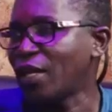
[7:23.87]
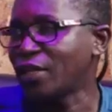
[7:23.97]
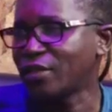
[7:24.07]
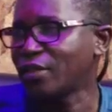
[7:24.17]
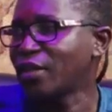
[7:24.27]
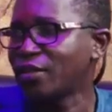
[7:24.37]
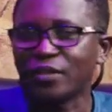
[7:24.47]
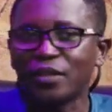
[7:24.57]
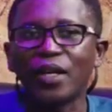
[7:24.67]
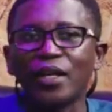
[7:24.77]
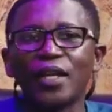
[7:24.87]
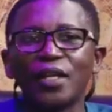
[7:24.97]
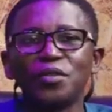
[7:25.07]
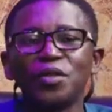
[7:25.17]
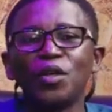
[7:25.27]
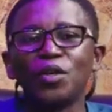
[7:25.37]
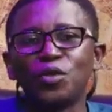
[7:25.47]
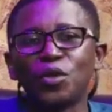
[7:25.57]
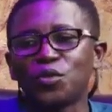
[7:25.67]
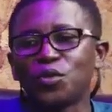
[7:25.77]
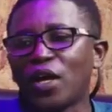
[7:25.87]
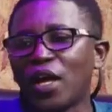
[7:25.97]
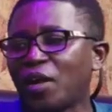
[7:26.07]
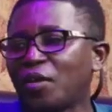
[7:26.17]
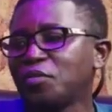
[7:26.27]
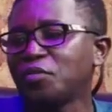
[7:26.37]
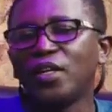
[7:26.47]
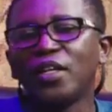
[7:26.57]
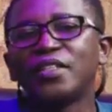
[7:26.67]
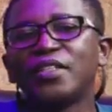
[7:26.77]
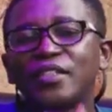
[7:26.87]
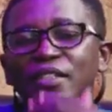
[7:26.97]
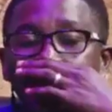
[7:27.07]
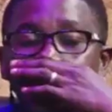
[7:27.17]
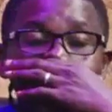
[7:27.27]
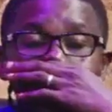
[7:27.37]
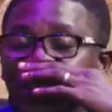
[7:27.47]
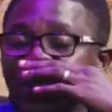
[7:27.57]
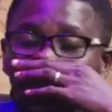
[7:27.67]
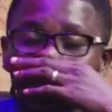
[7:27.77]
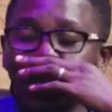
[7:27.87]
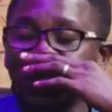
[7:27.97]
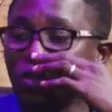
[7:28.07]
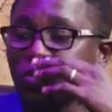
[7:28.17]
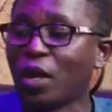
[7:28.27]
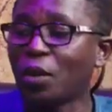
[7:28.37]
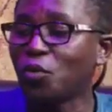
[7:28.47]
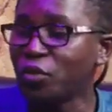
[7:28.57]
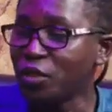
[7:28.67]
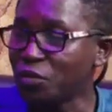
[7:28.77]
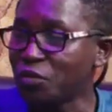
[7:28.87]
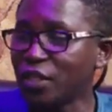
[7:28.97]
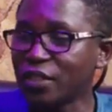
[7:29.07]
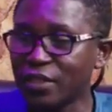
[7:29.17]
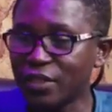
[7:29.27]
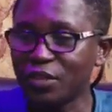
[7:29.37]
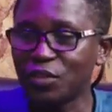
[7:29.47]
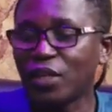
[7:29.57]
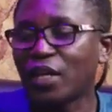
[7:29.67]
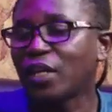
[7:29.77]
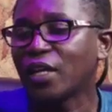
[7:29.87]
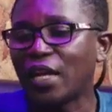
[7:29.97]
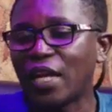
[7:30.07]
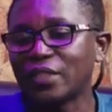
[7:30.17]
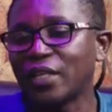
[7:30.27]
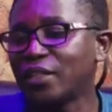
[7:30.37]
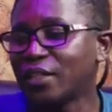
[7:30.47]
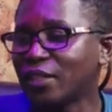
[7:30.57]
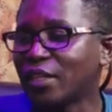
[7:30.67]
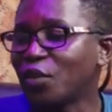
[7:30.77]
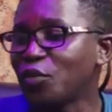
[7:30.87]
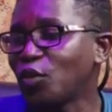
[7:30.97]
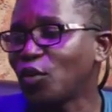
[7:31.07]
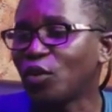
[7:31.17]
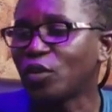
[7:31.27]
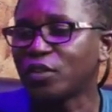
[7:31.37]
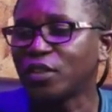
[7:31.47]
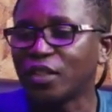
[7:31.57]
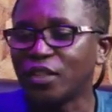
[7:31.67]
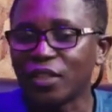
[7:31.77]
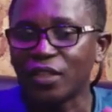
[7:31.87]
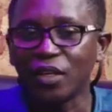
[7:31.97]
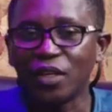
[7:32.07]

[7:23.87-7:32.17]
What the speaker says: etc., etc. Then you also have the system or the government also approving universities so that you can actually cater for the